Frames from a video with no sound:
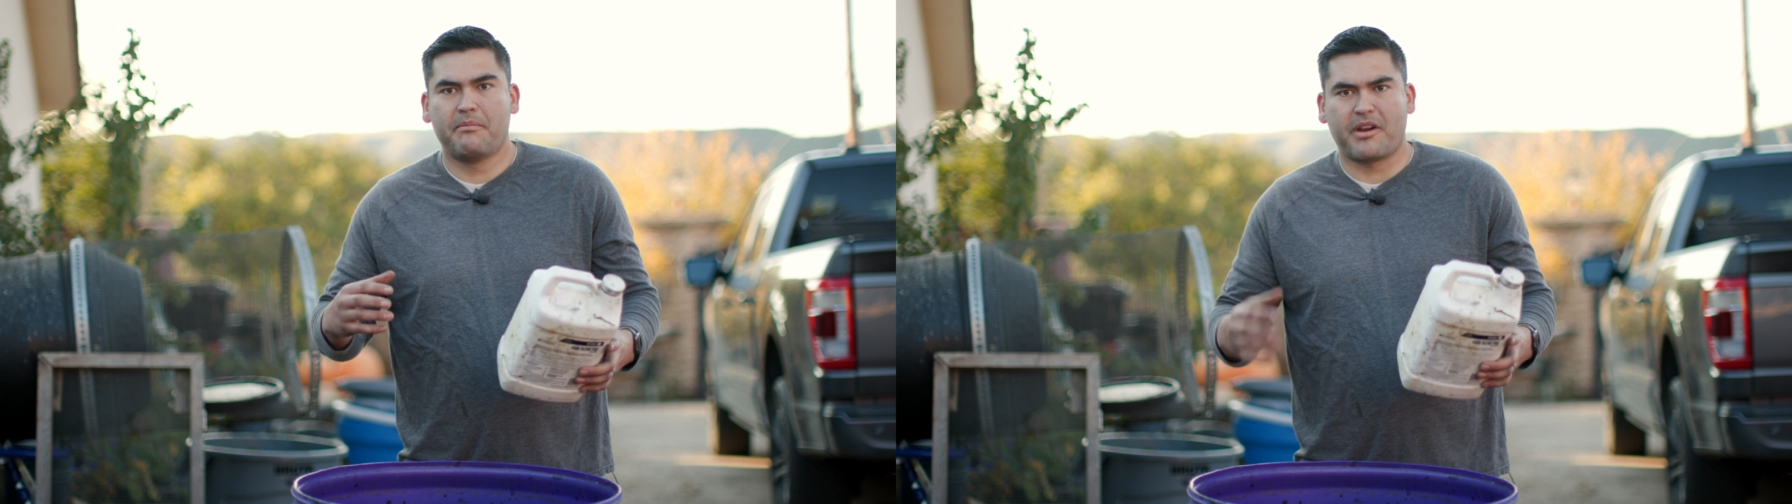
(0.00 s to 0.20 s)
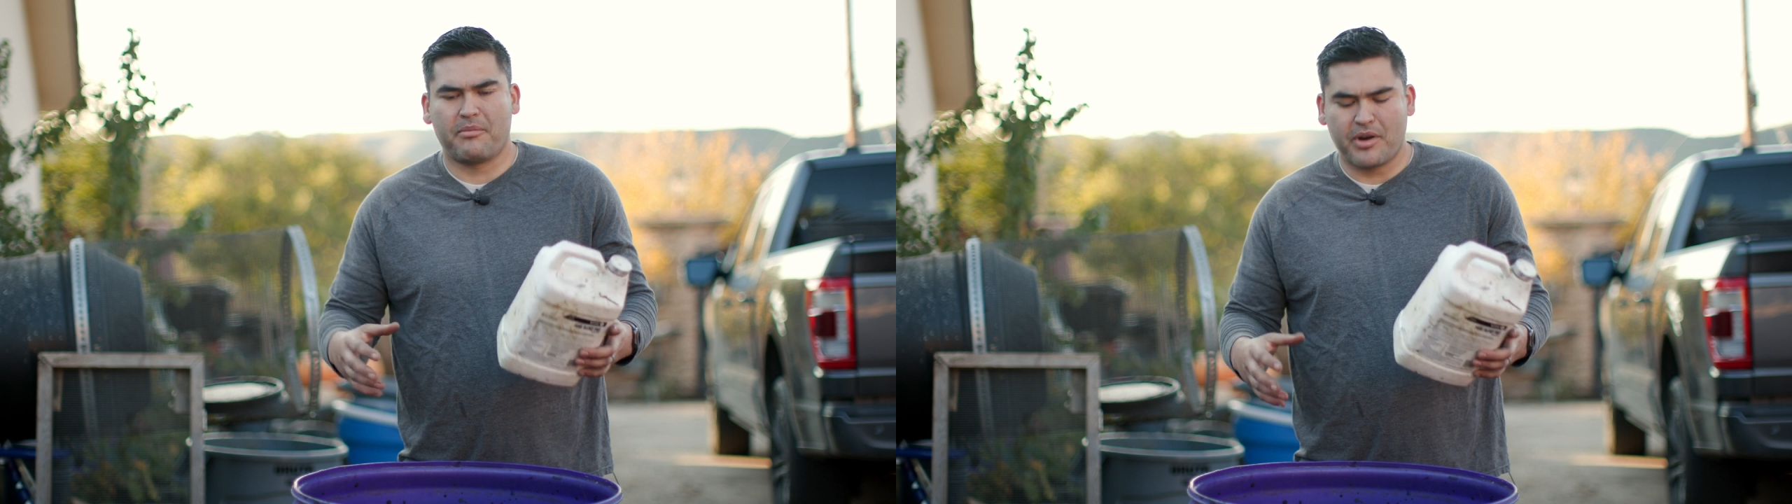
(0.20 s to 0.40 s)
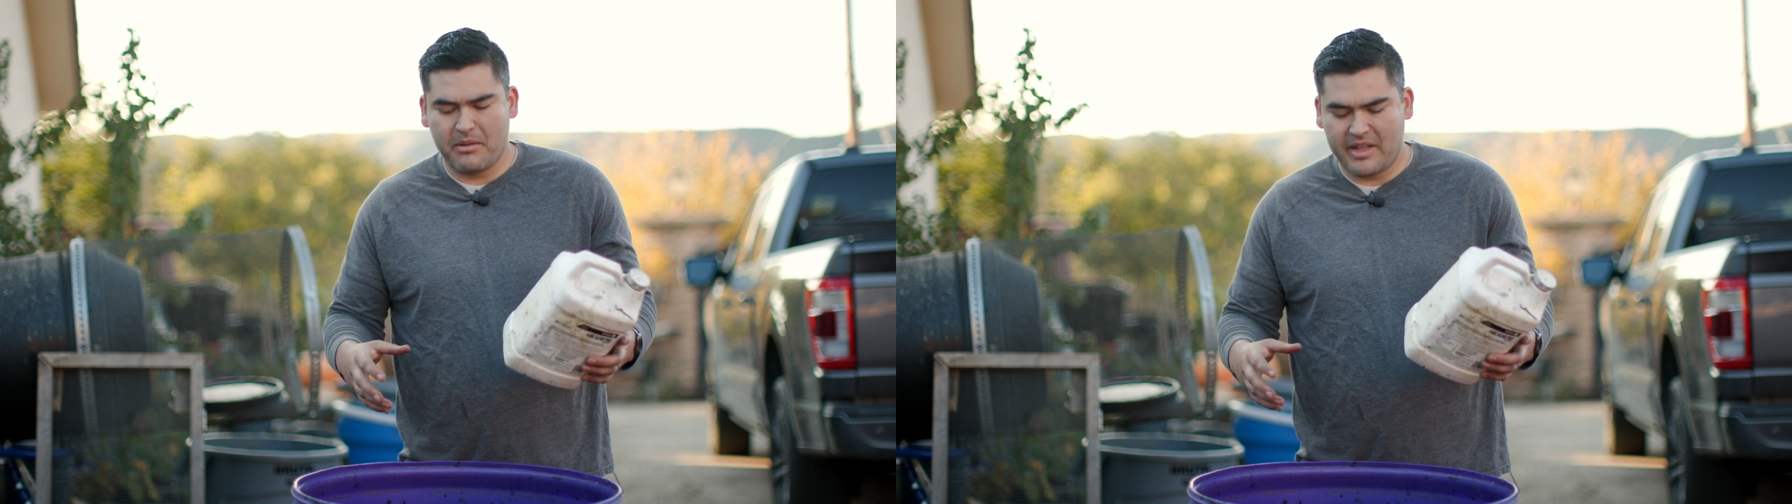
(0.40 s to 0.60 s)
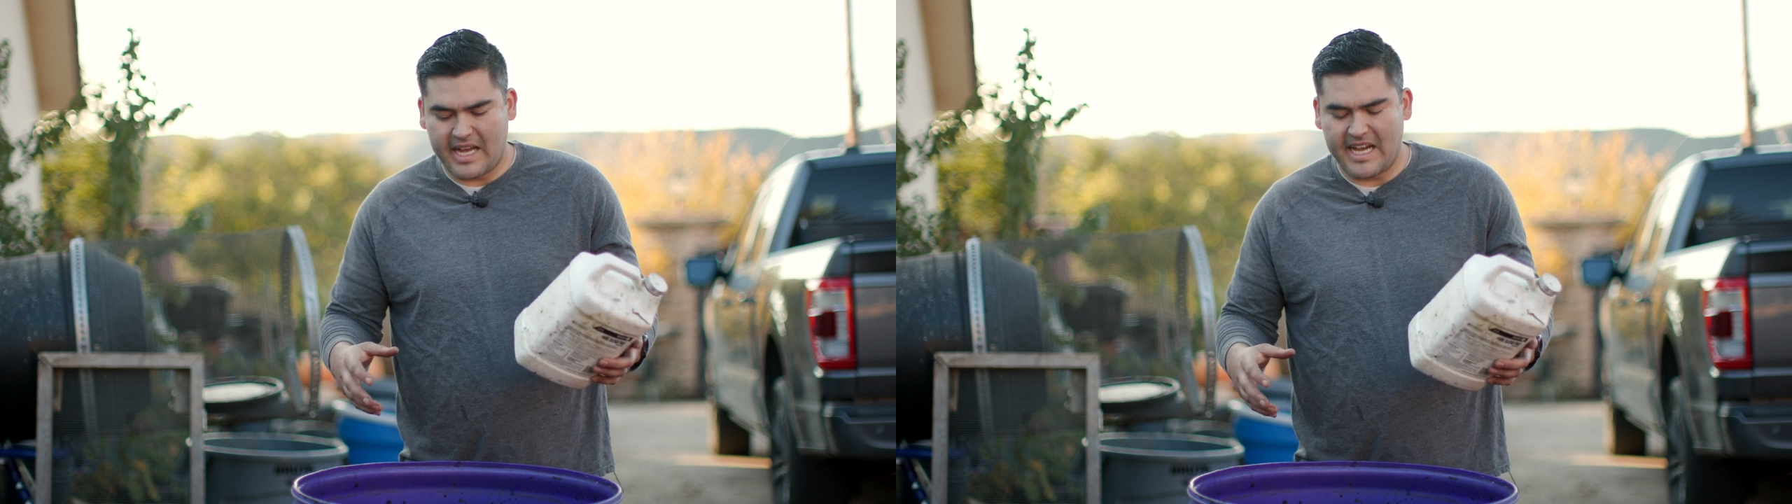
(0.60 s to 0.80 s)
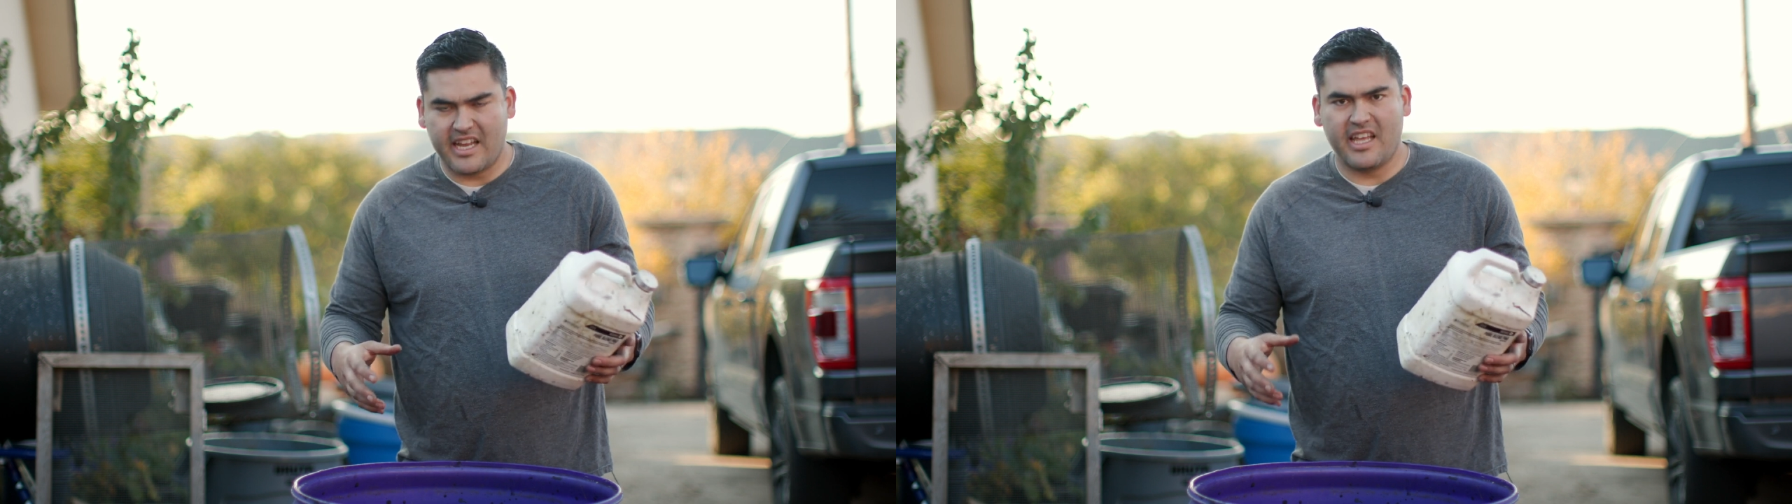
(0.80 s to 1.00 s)
but I'll probably
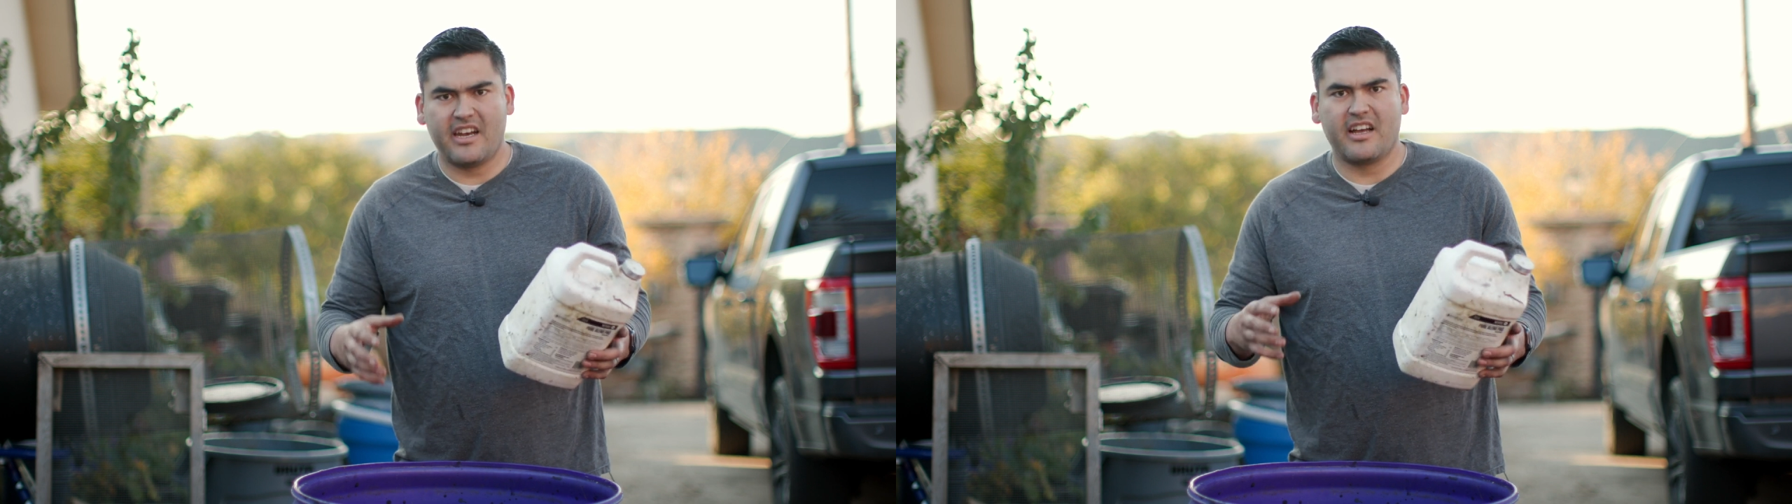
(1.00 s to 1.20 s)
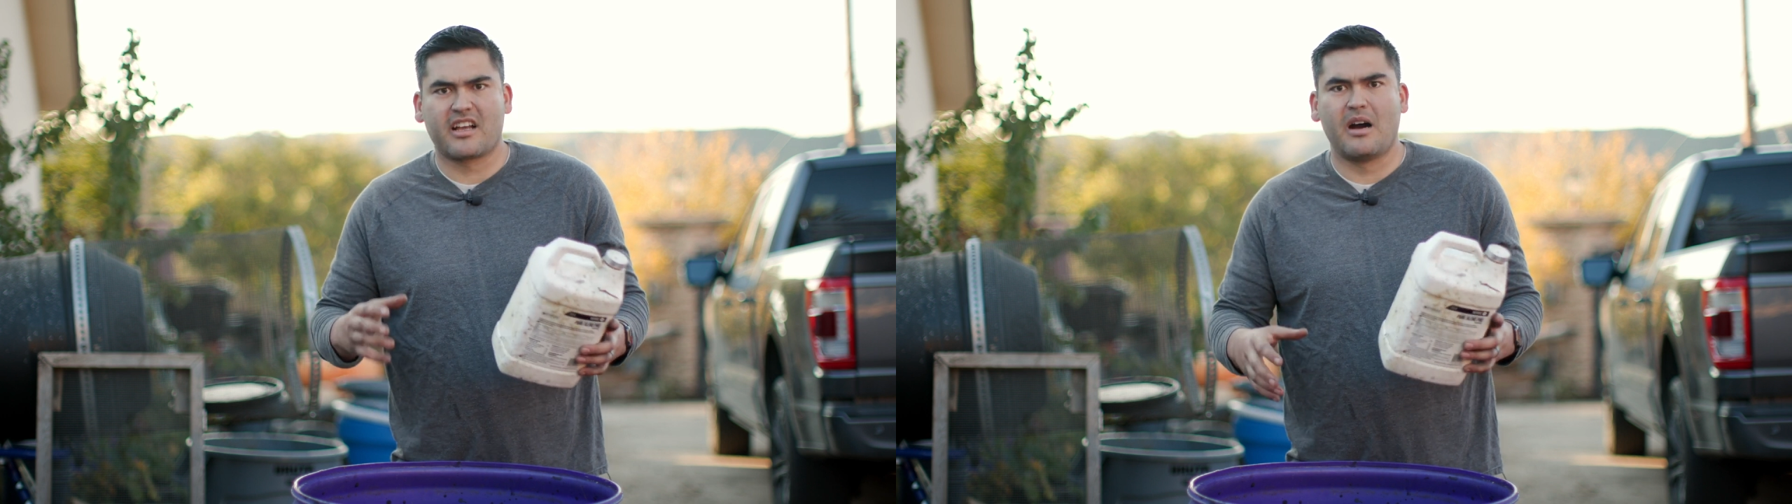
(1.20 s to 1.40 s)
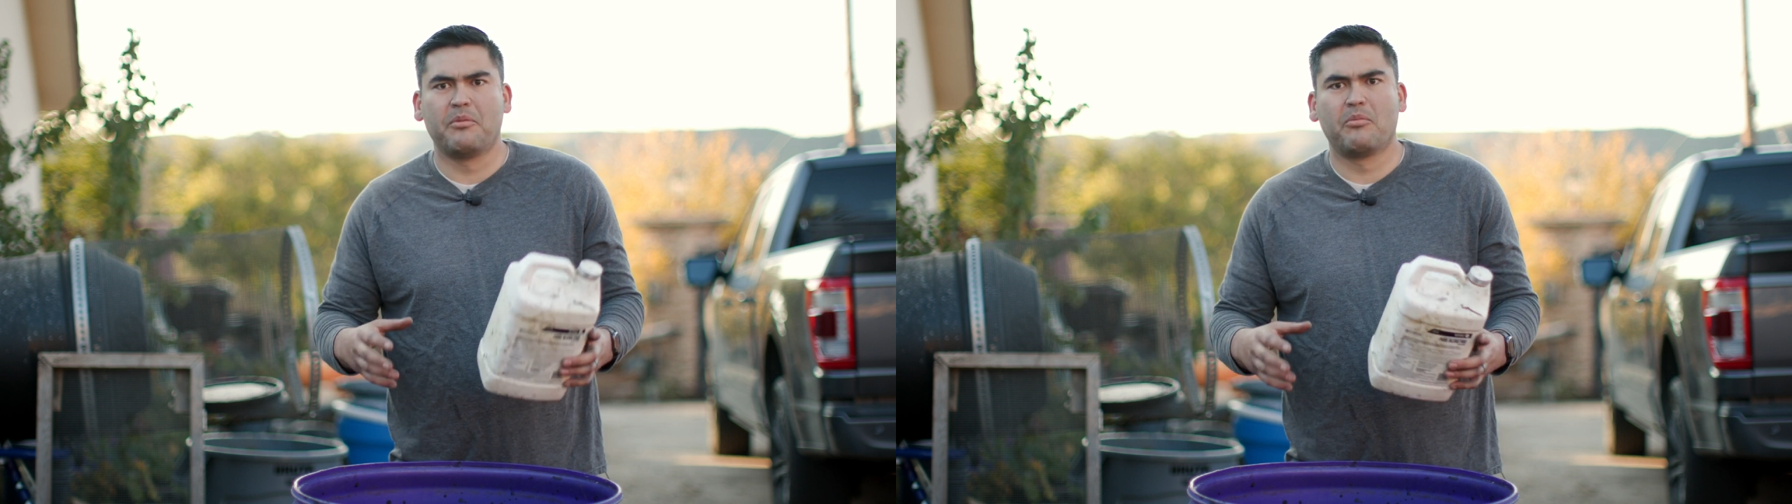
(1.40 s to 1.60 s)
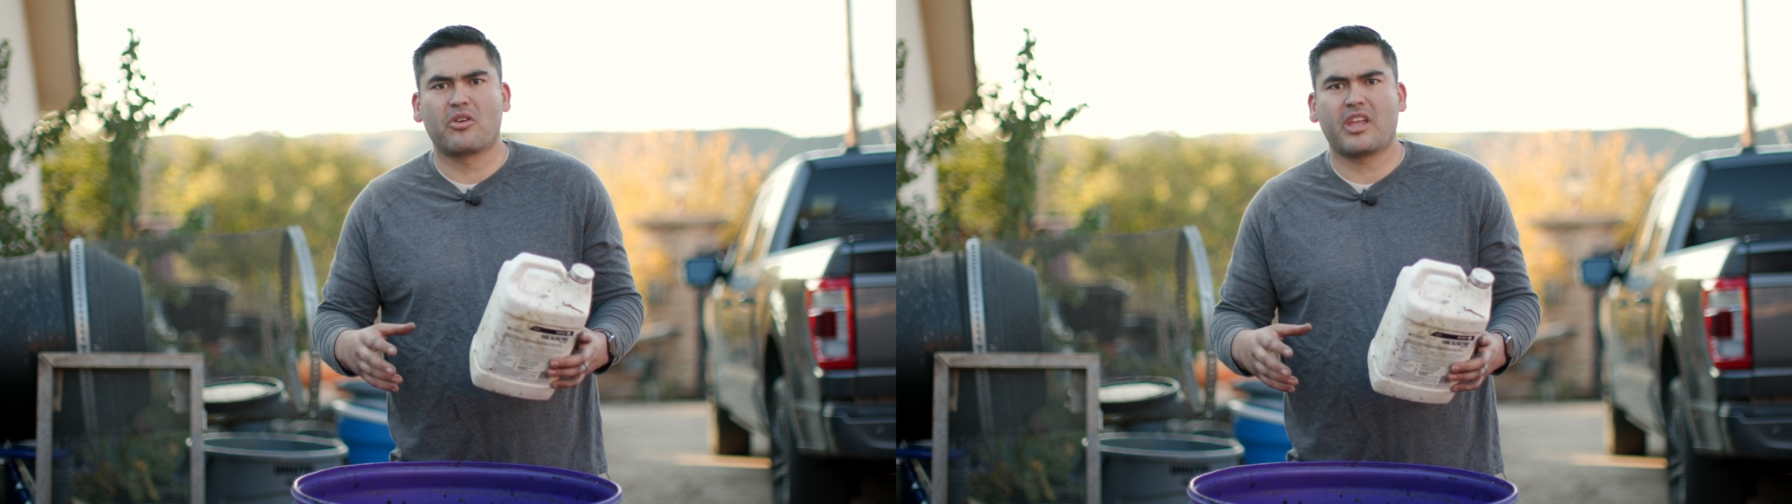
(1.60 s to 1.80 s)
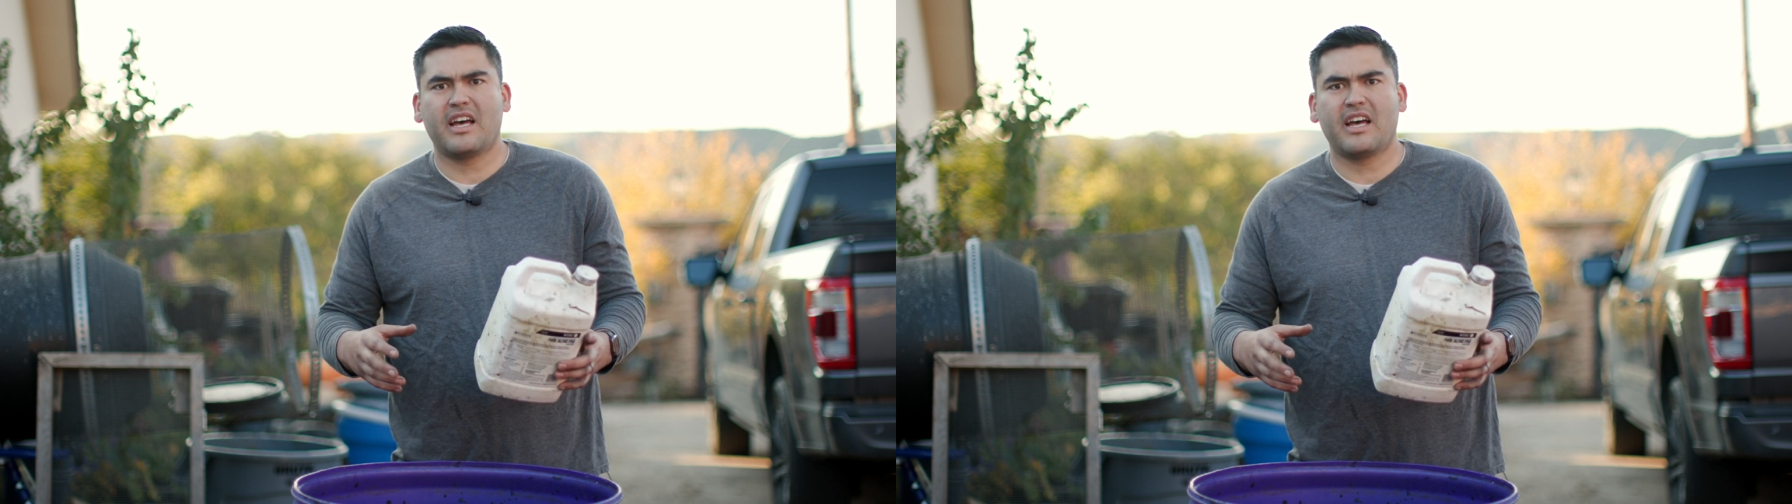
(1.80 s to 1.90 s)
add in a couple more